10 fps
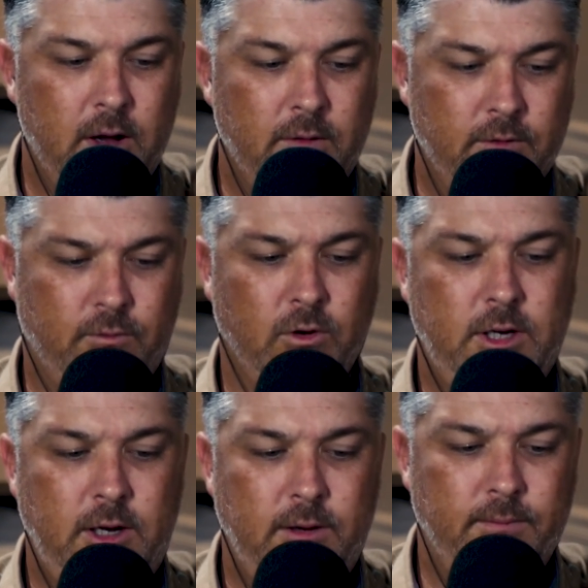Verse
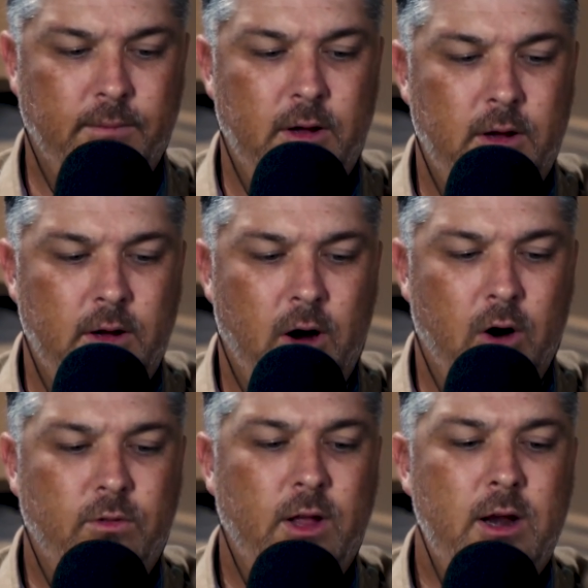14,
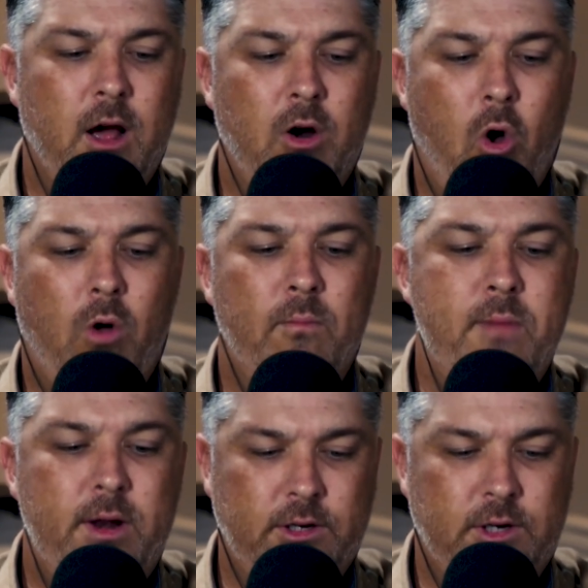are they not all
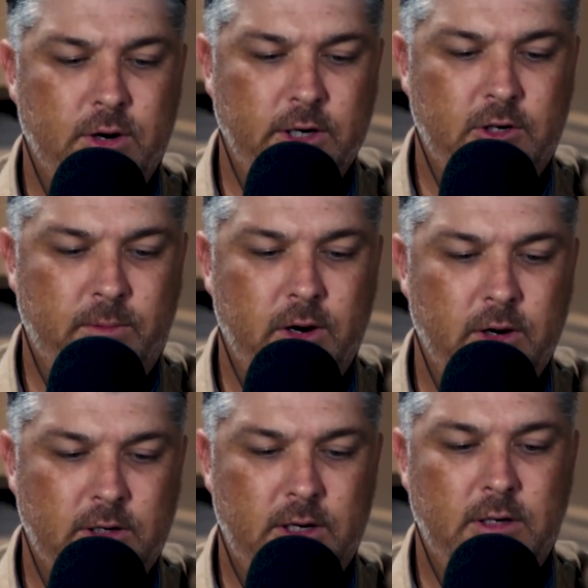ministering
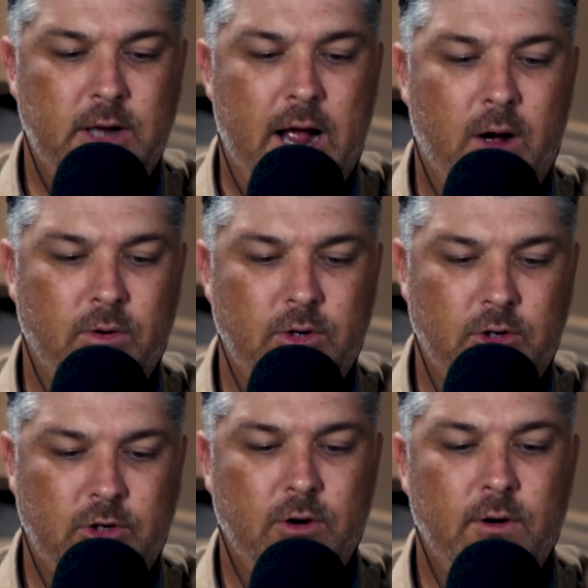spirits sent out to
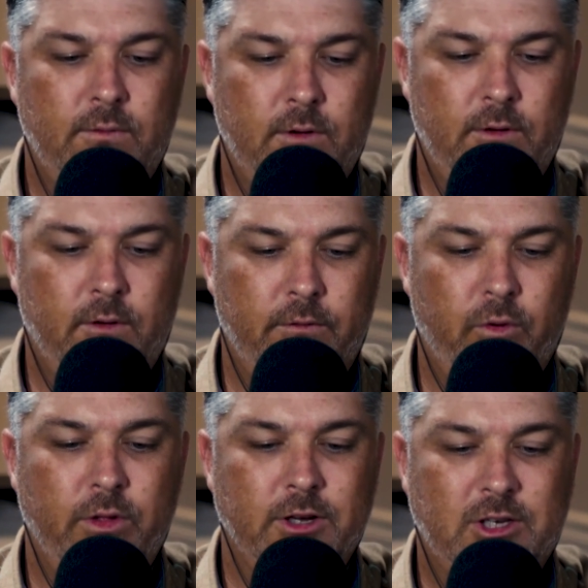serve
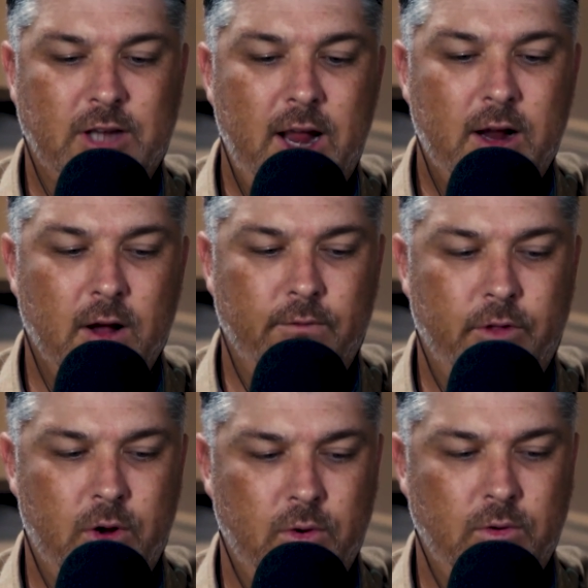for the sake of
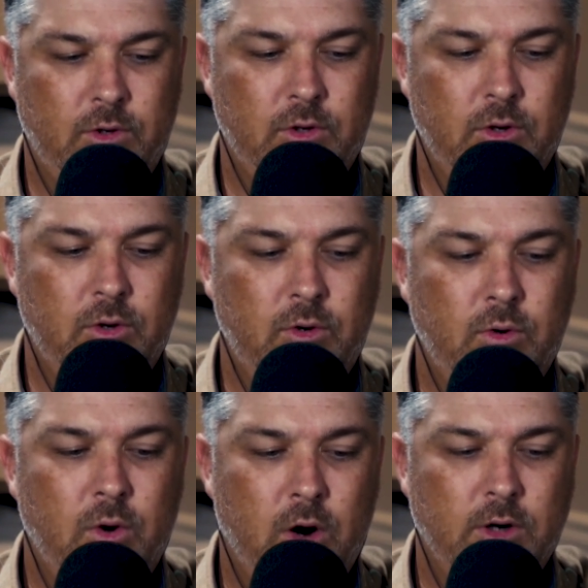those
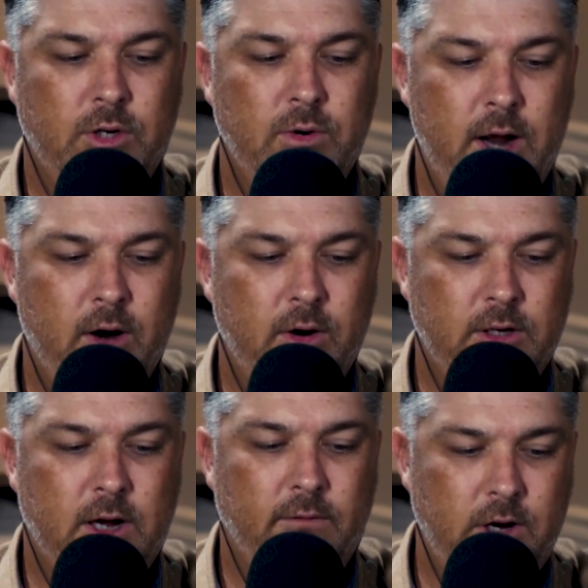who are to inherit
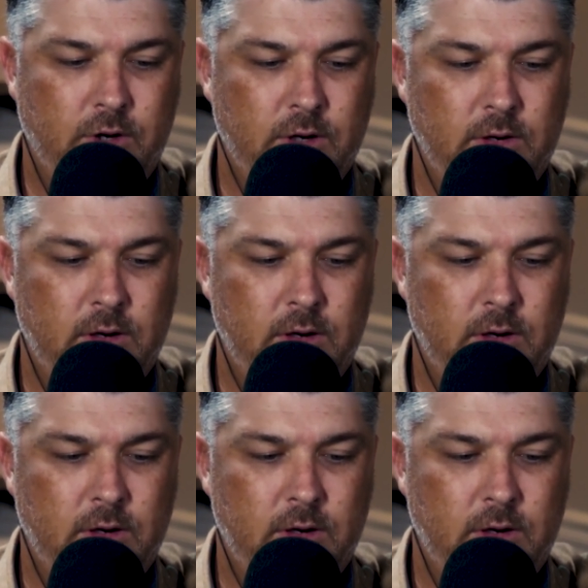salvation?